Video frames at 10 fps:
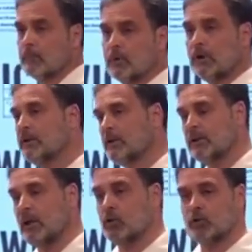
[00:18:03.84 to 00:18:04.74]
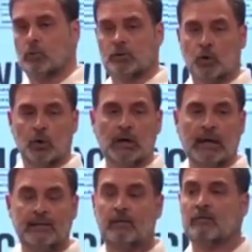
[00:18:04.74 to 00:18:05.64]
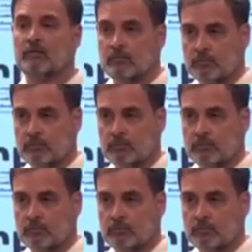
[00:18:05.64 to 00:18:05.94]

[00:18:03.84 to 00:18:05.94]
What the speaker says: 33,000 was stolen like this.